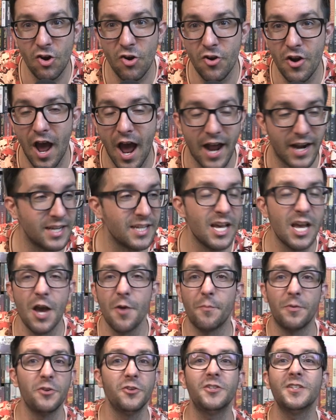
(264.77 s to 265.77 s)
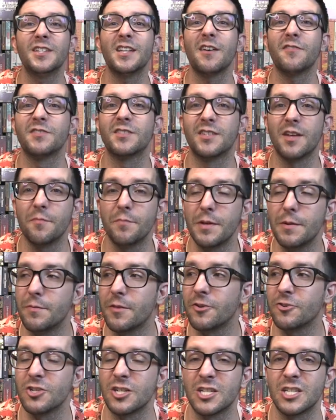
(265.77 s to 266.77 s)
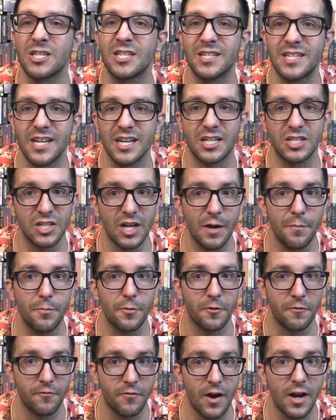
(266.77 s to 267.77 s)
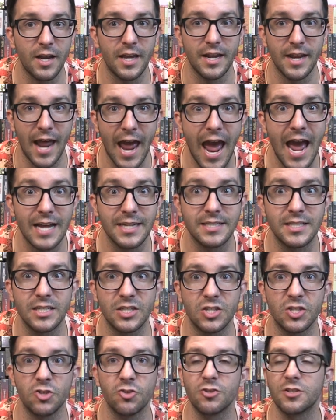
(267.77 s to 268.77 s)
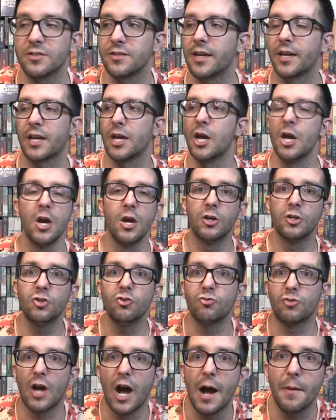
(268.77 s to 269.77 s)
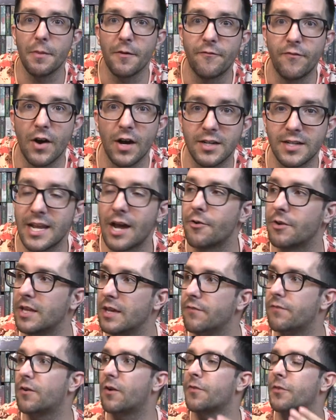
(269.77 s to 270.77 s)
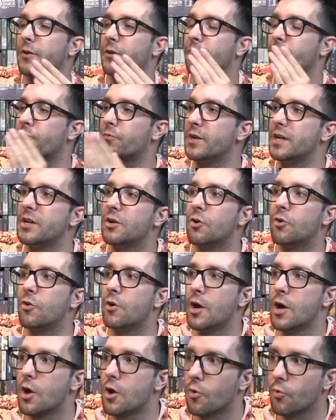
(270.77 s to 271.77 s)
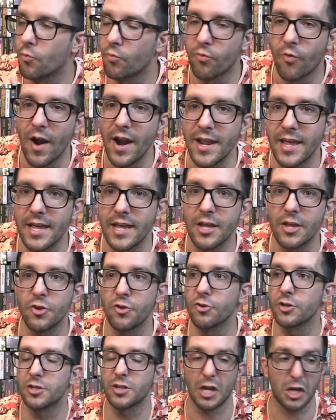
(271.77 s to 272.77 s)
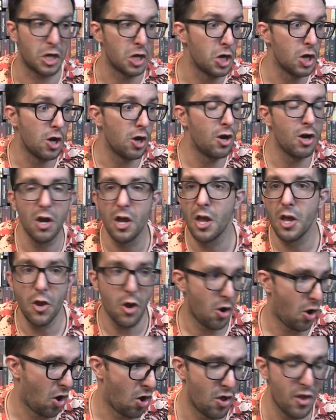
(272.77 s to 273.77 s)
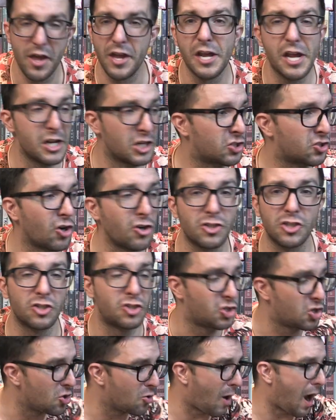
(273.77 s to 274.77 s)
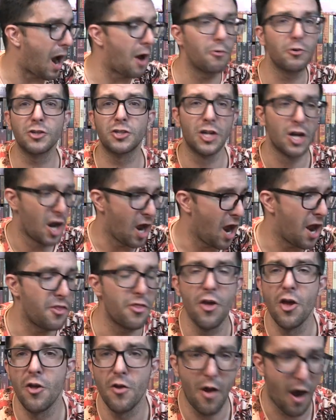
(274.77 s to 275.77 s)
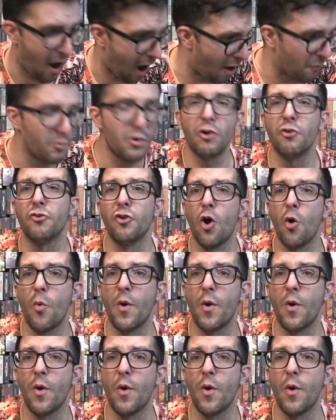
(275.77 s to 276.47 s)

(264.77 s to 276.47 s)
or not. But you just have some people that are just sticks up their fucking asses. And you're just like, dude, calm the fuck down. Even on the Regal Reddit, you're just like, it, it starts in two hours and I, we don't know